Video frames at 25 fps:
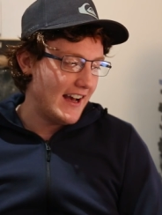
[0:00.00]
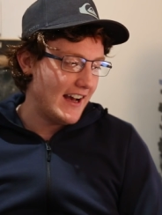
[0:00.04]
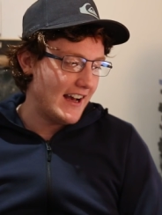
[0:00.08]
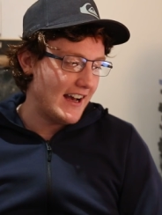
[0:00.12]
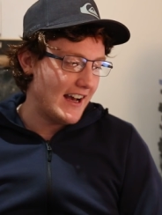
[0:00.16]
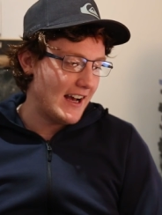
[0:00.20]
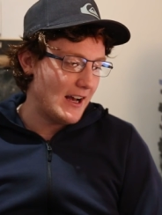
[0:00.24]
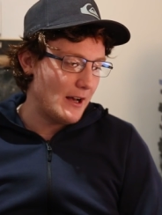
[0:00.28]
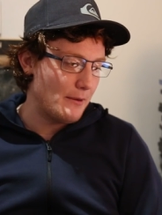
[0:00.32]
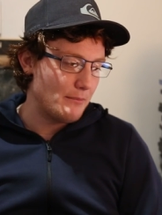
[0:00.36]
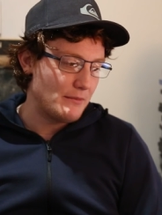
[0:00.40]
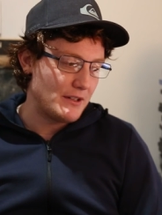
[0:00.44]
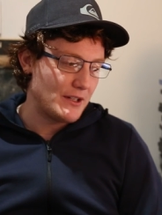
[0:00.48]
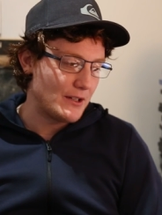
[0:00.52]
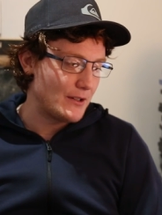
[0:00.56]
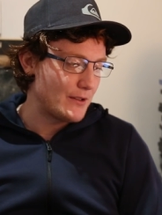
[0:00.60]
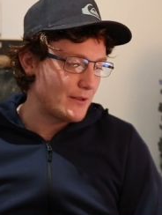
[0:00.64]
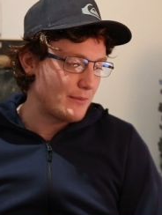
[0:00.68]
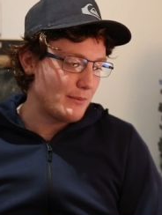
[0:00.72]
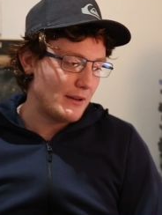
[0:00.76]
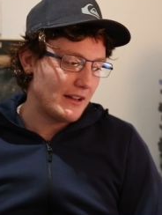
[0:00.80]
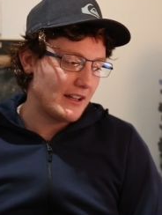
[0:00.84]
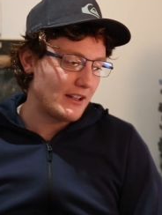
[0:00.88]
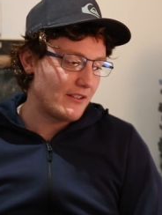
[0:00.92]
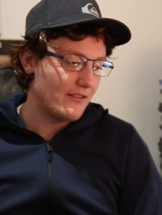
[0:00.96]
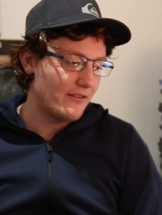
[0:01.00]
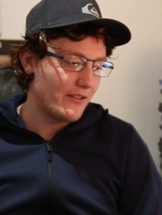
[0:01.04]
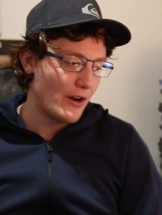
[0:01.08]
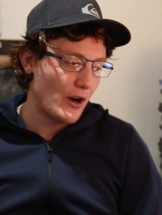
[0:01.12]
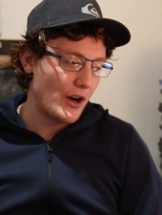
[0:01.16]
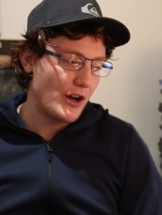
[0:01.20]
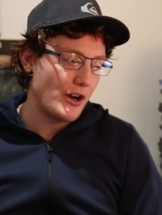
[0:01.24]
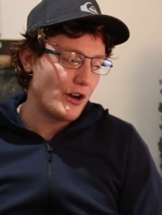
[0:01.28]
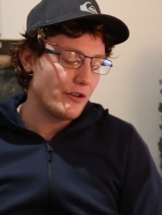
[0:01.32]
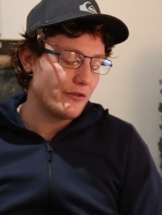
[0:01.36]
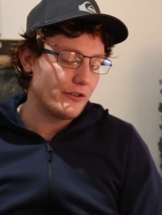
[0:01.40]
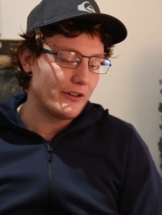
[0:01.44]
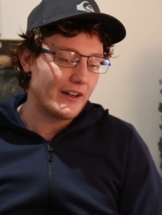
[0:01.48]
Um, Terrence Malick,
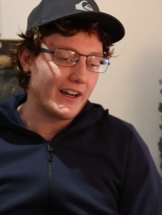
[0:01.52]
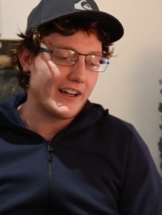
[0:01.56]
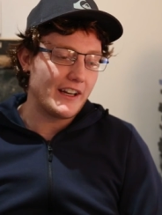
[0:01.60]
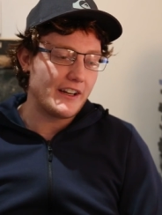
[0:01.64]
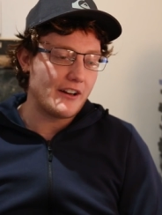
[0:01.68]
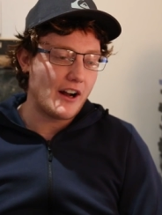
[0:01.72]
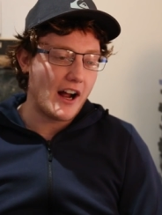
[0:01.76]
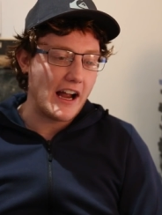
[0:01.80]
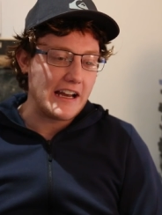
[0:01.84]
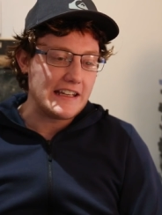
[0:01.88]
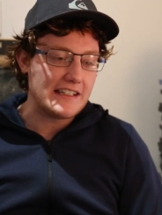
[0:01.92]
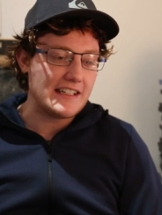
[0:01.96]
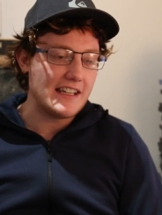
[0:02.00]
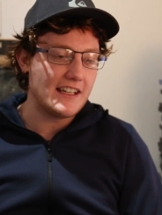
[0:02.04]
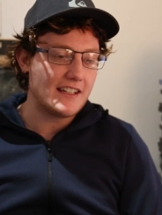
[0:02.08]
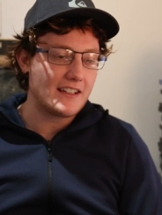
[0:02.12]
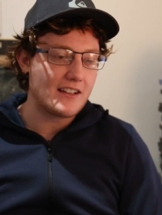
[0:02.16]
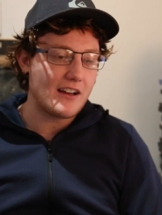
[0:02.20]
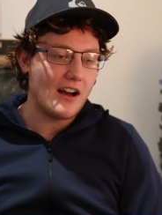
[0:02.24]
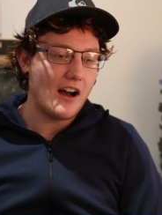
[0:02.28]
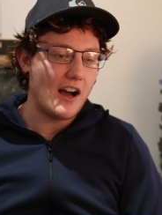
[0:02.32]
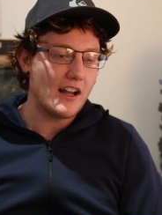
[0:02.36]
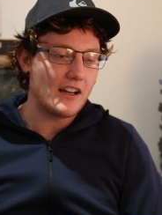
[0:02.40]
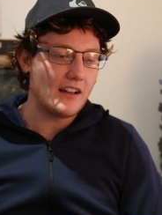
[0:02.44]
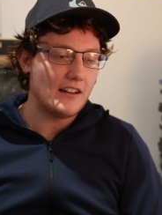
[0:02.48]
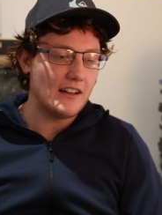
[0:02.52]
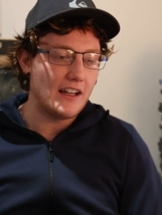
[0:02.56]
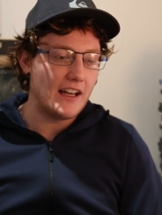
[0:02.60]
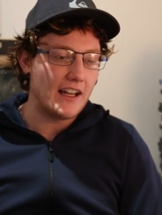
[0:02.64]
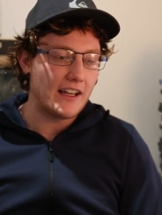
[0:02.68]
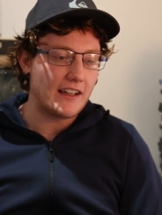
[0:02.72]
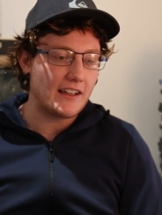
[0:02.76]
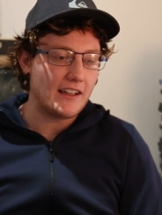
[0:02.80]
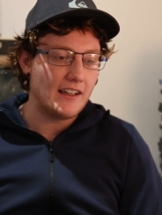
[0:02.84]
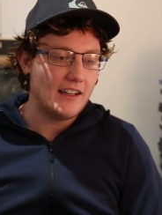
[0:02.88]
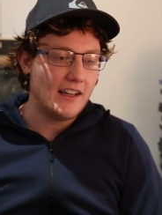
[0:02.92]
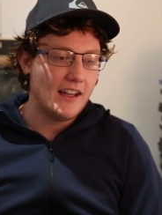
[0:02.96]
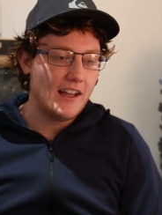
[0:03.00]
very overrated. I did kind of
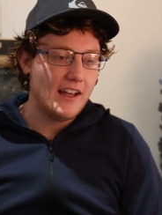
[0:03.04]
like